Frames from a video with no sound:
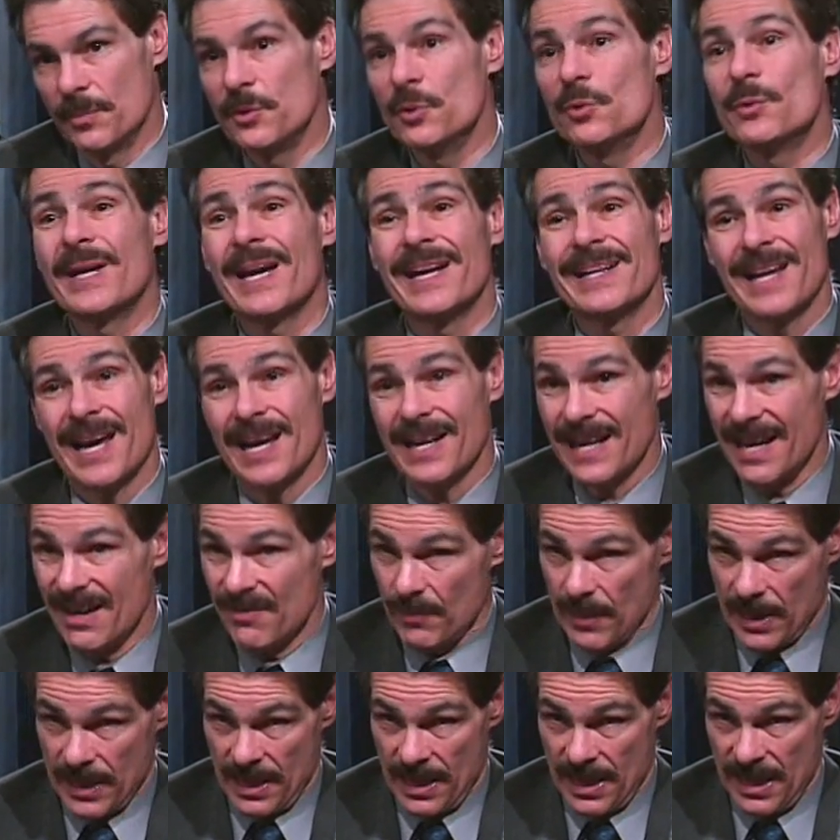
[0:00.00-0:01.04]
You cannot have
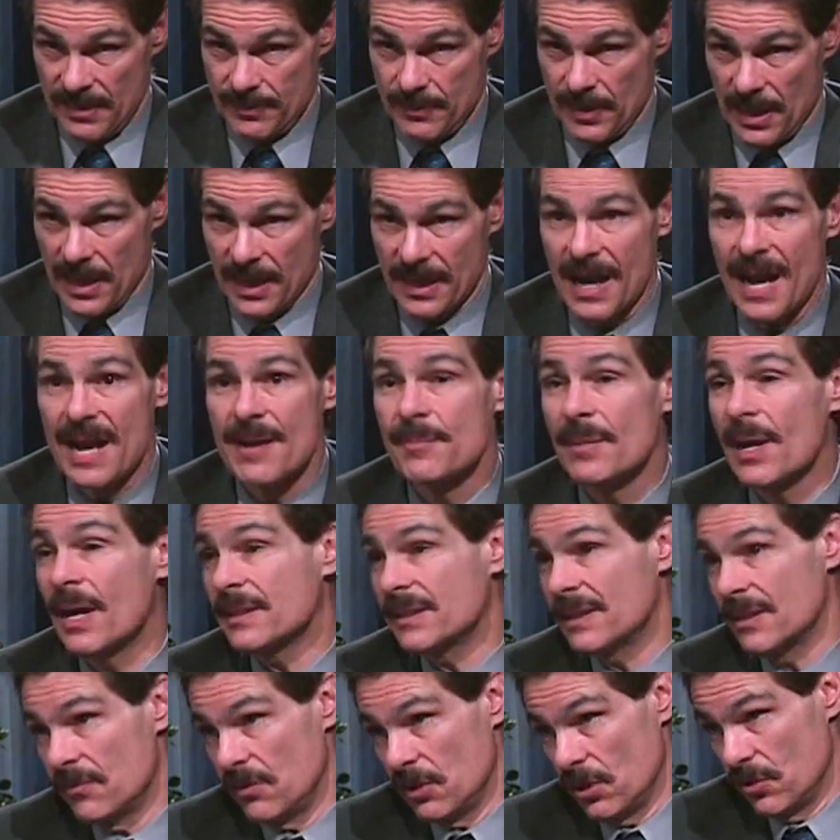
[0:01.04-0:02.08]
my iPod. I'm not
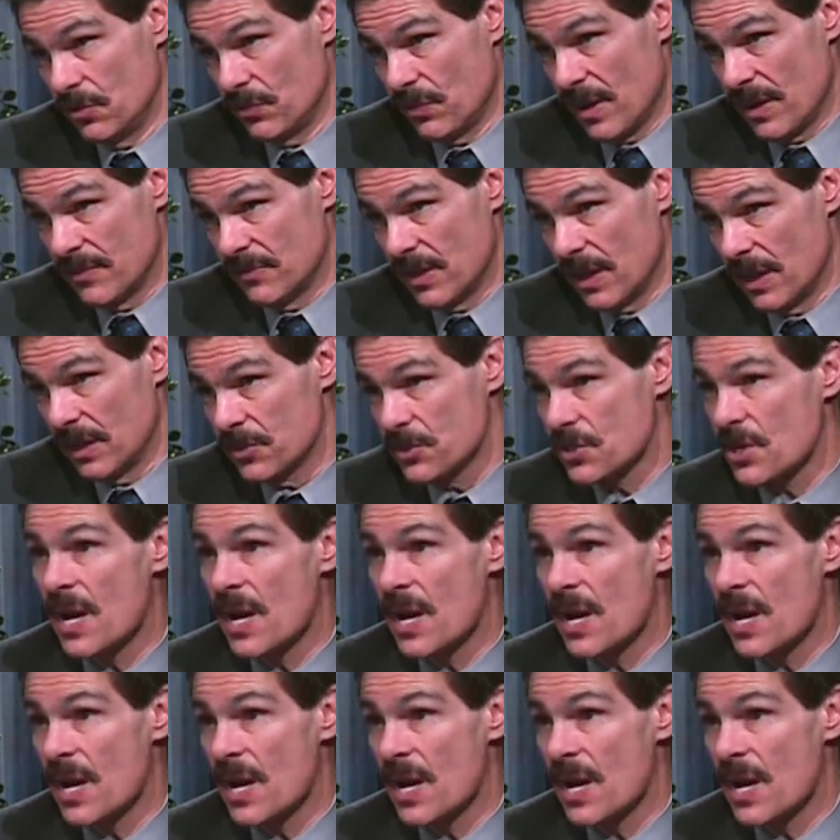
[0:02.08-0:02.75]
giving you $5.